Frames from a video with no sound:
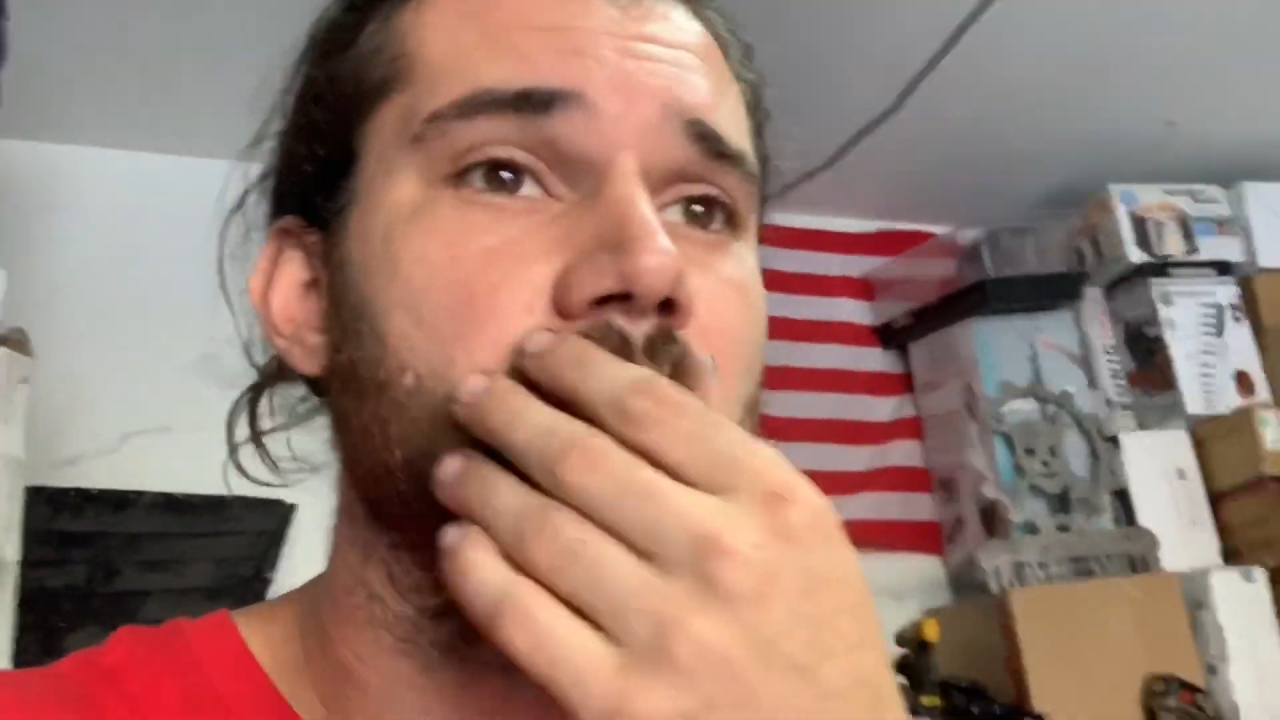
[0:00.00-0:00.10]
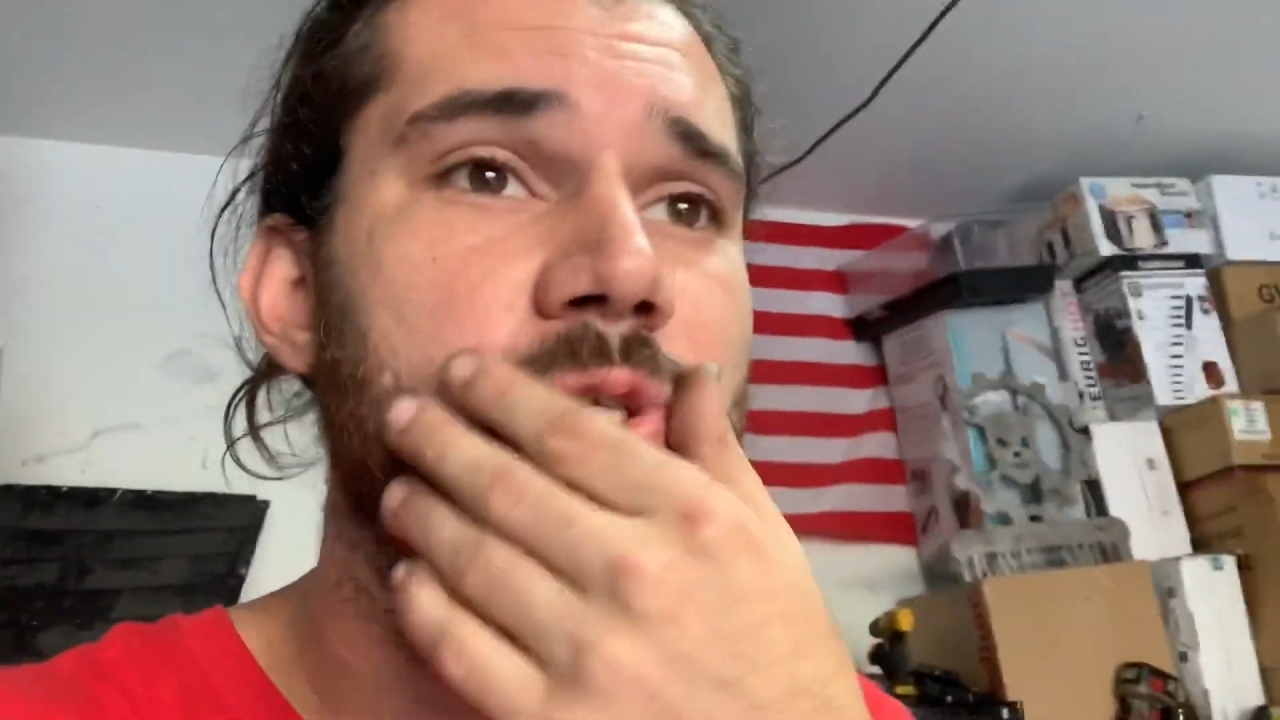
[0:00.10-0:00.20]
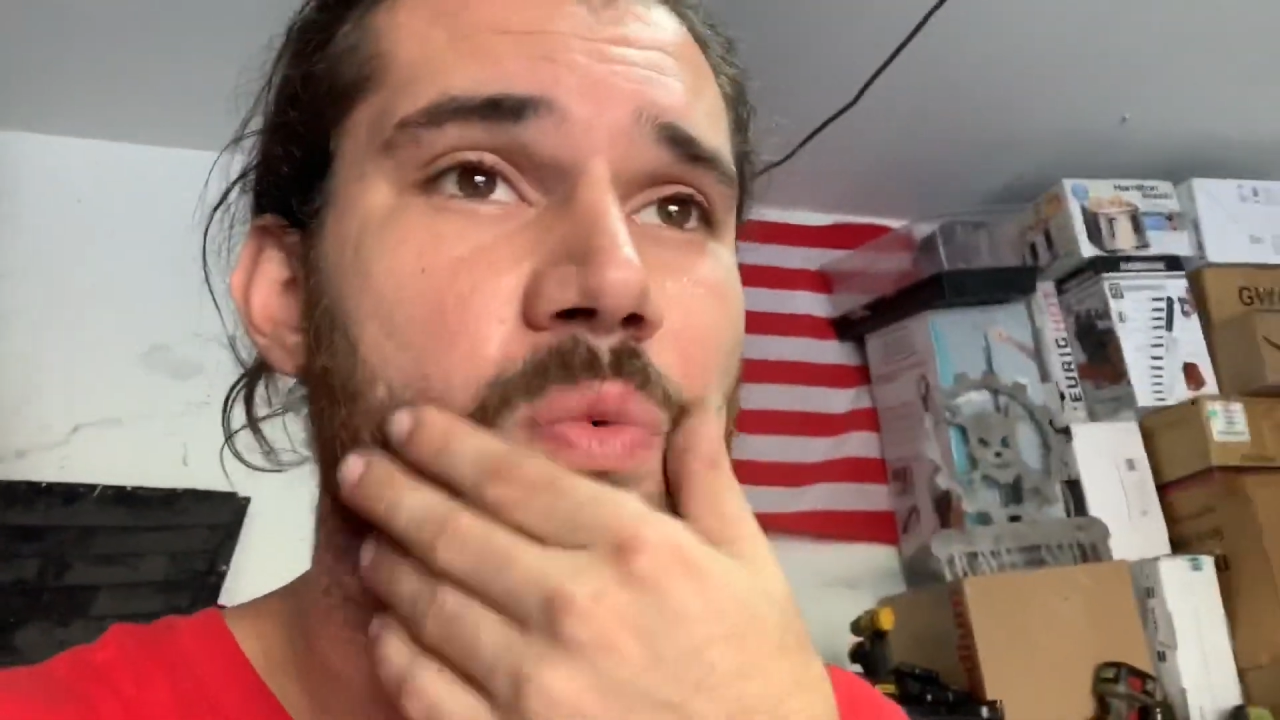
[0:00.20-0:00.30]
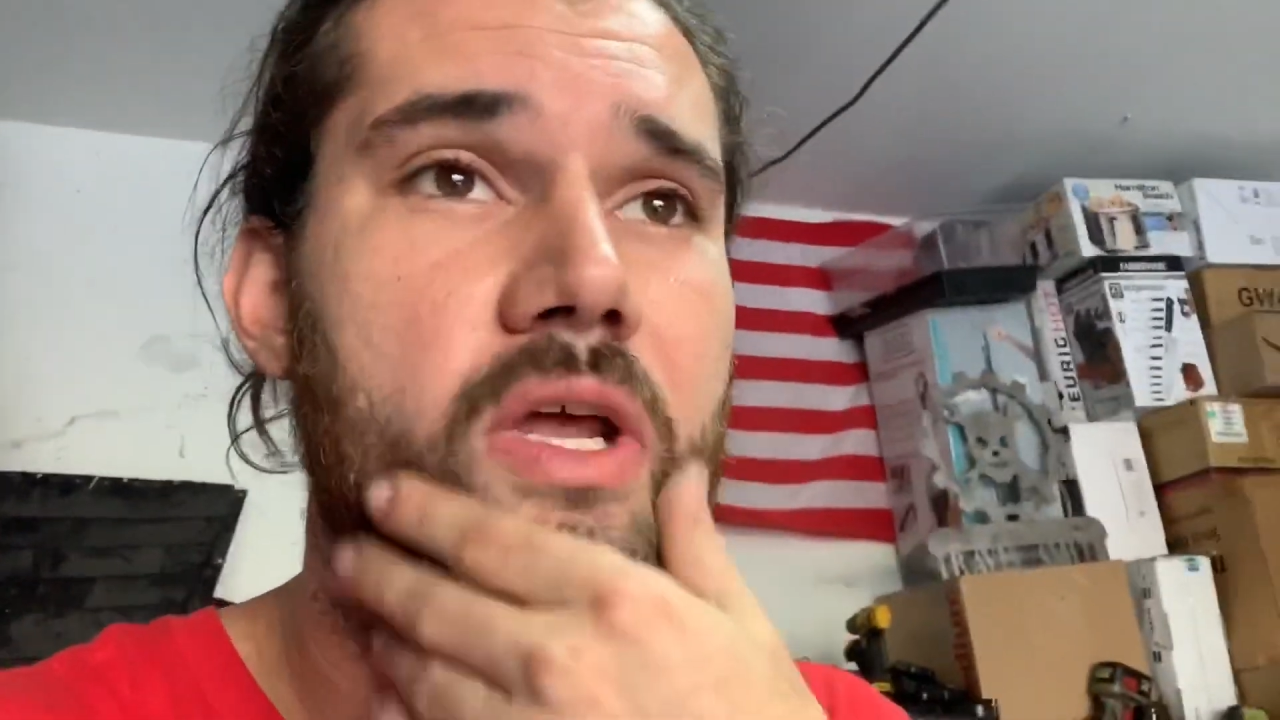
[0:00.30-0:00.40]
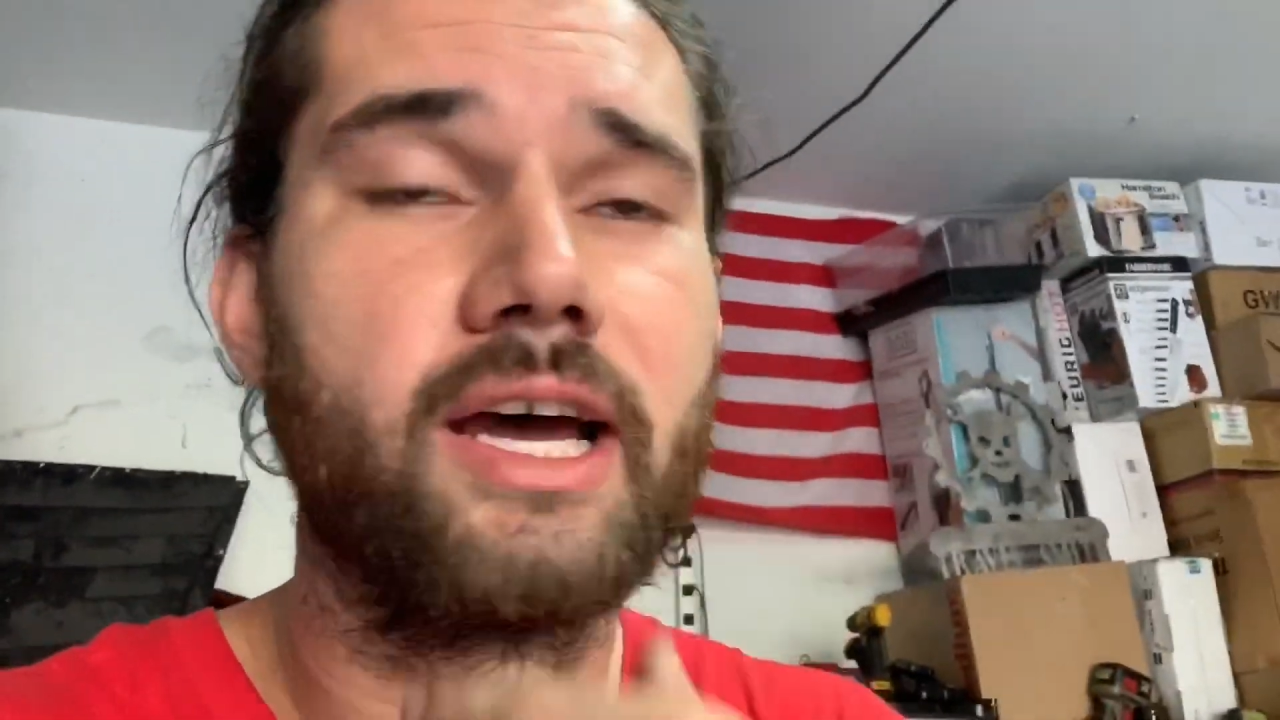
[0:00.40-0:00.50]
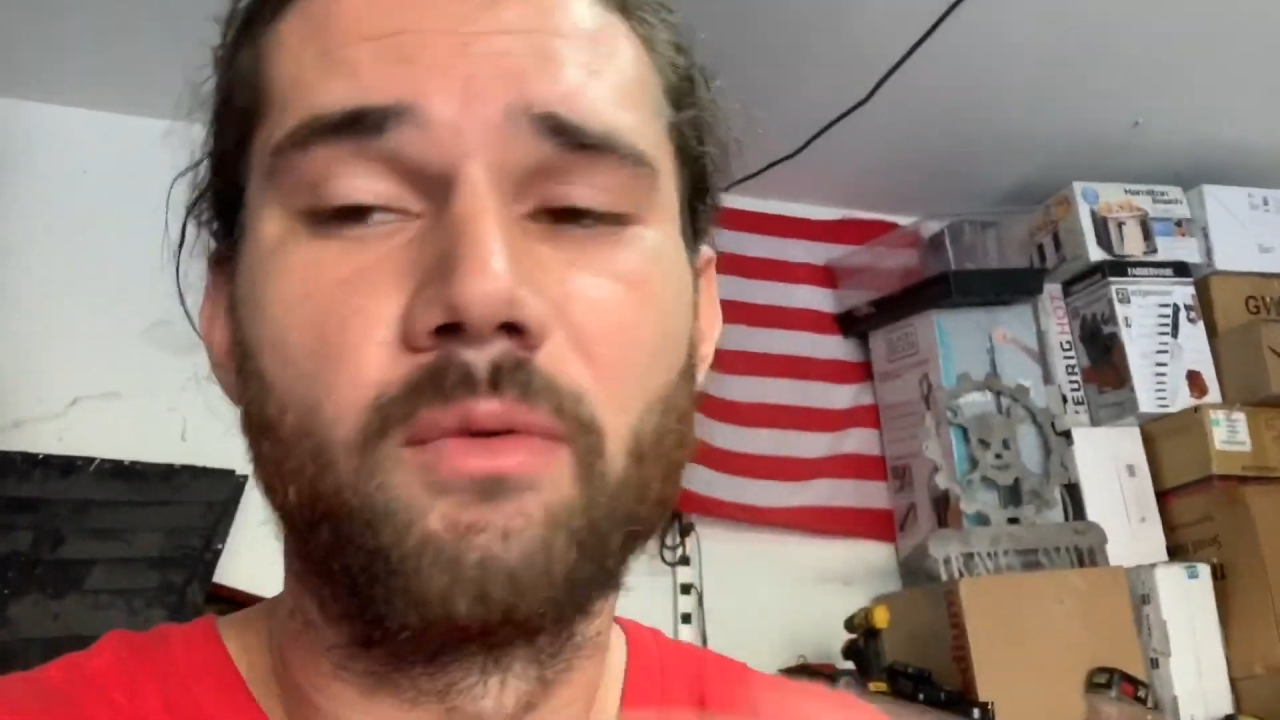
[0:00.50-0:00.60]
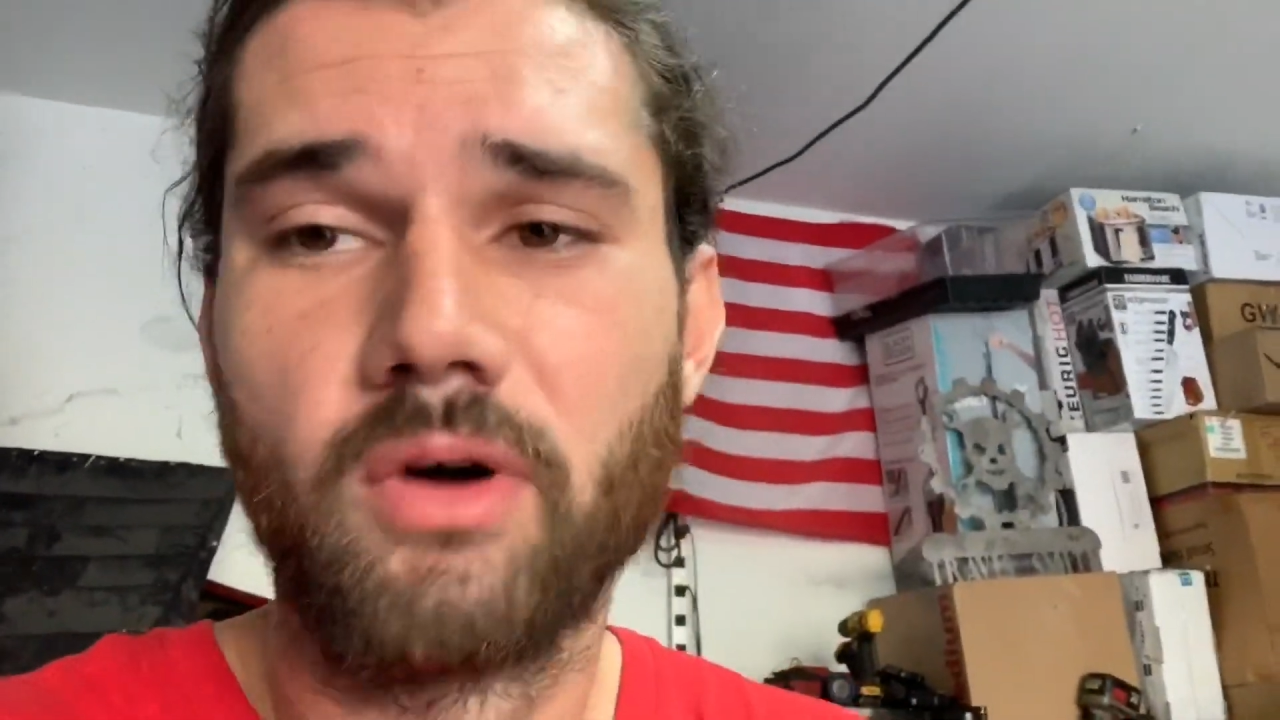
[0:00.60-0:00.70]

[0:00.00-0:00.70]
to when I